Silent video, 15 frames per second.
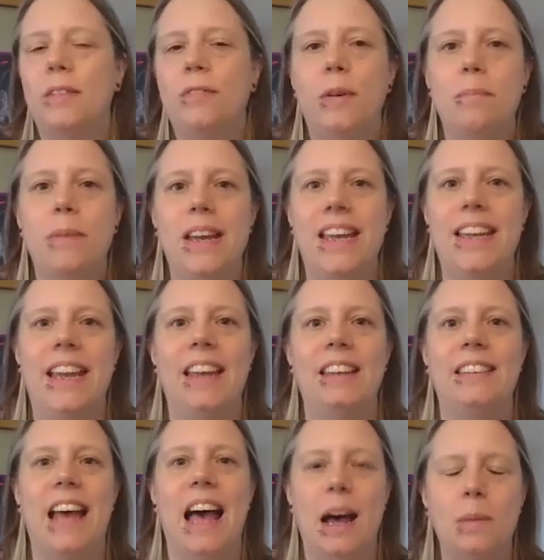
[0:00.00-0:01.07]
Well, for me,
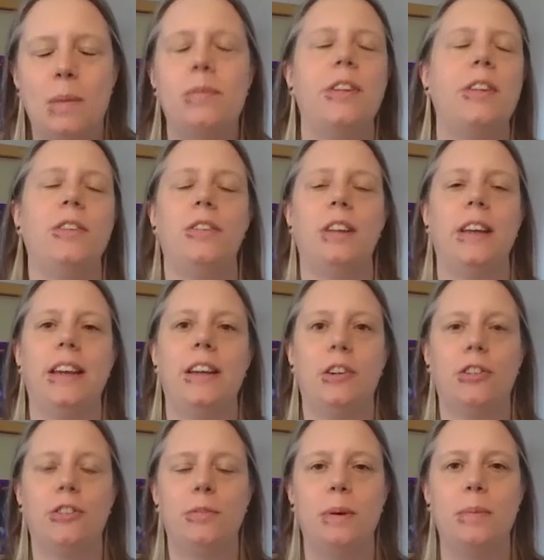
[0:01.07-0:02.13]
it's absolutely
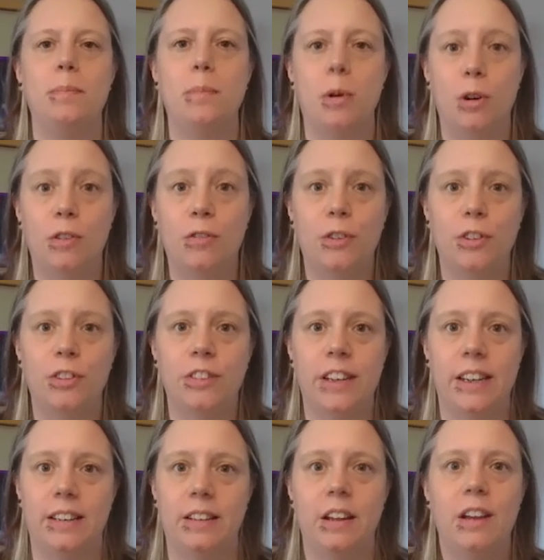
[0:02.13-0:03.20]
got to be more
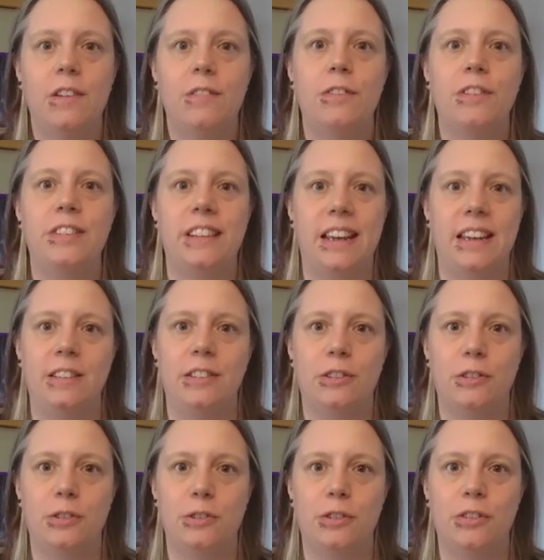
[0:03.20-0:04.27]
funding for state
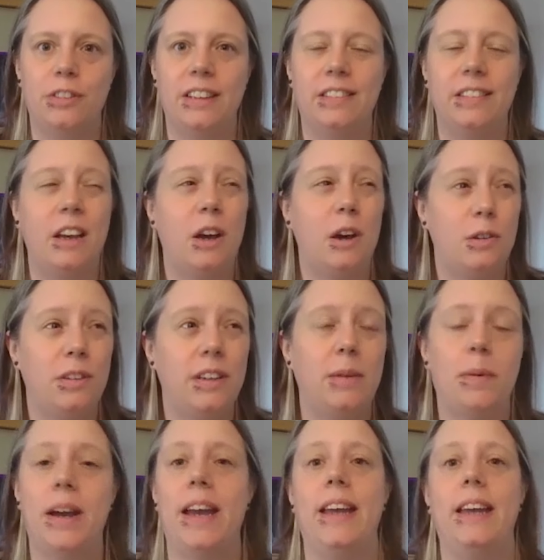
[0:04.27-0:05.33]
schools. It's the only
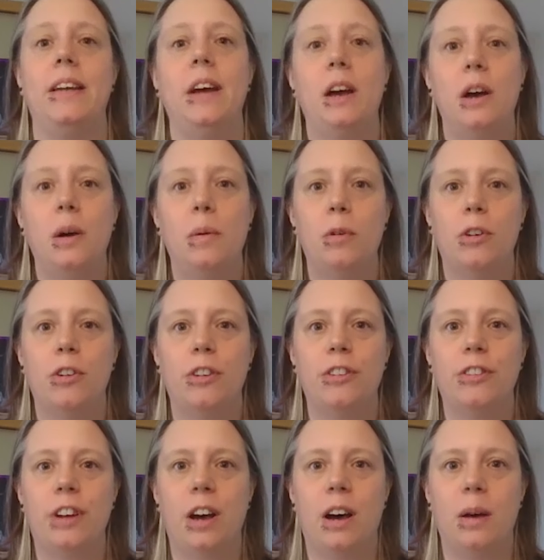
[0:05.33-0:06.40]
way we're going to
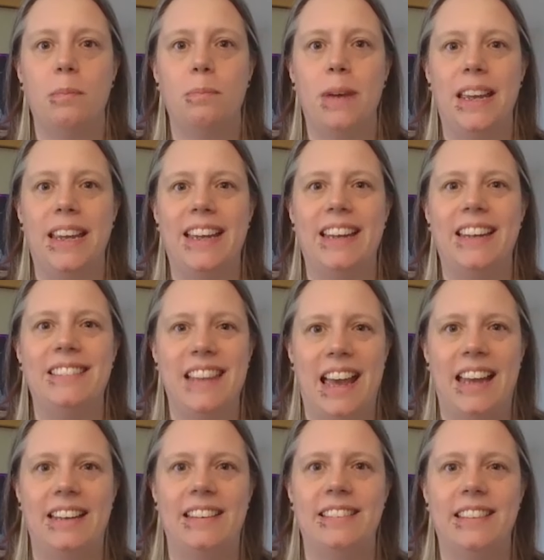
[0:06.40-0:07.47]
start making a
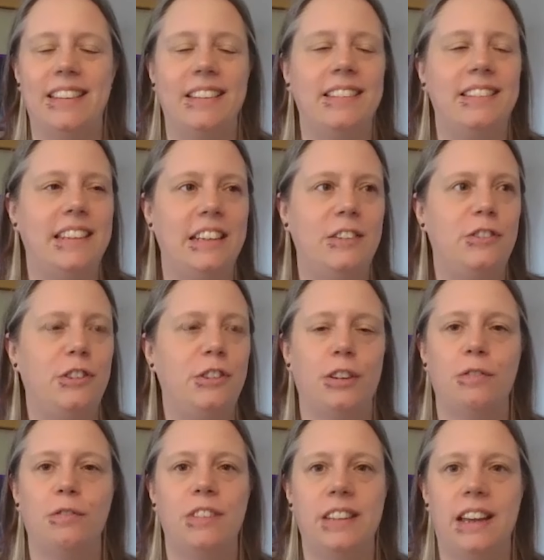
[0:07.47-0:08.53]
dent in the
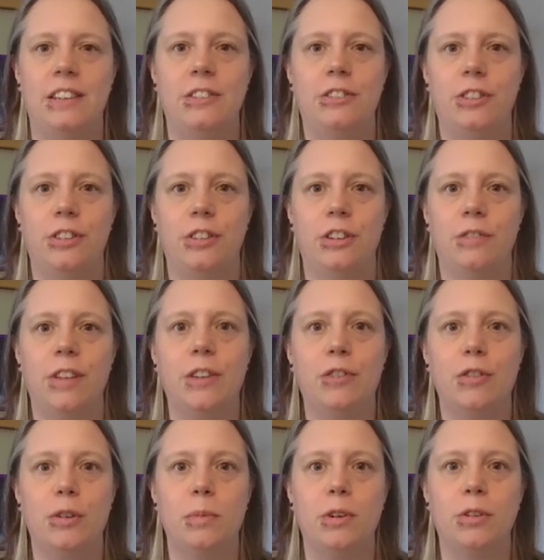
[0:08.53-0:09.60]
teacher retention and
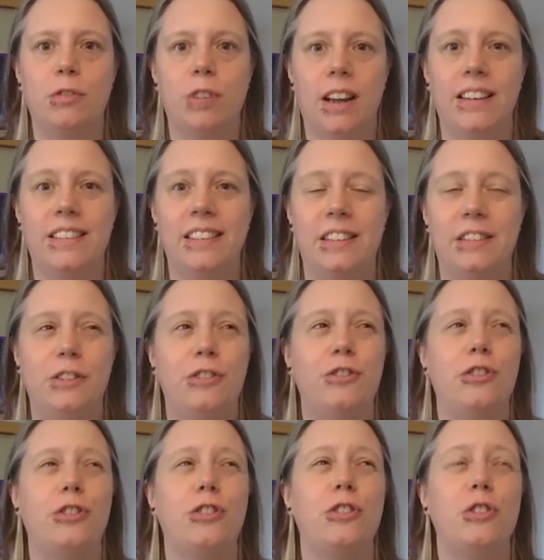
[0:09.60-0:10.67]
recruitment crisis. There's
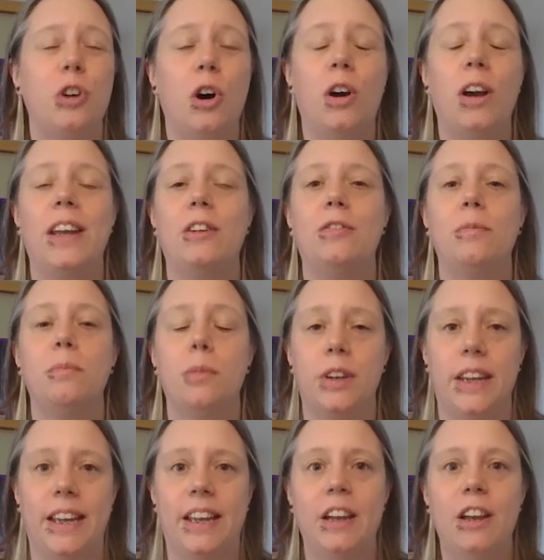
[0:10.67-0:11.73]
just not enough
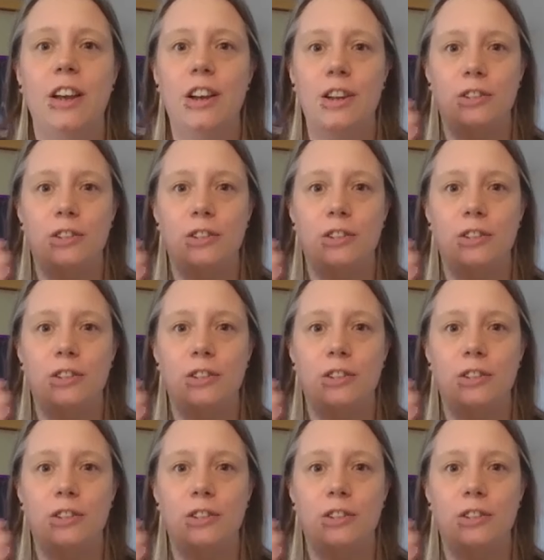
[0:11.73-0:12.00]
money